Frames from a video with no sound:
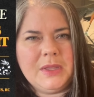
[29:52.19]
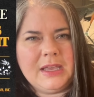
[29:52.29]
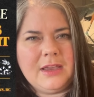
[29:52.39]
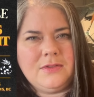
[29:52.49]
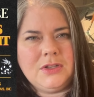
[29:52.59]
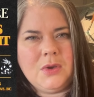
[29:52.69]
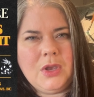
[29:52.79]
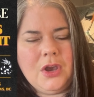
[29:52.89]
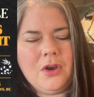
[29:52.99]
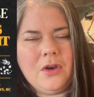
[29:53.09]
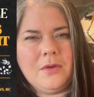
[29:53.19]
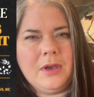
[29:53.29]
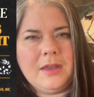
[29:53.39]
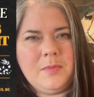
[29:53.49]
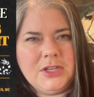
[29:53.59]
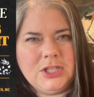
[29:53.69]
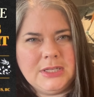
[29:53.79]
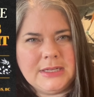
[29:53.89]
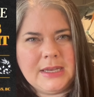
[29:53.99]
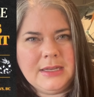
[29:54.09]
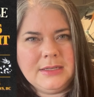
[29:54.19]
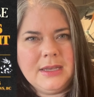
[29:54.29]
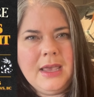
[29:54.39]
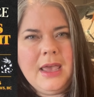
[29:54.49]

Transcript: but that gives you your admission ticket,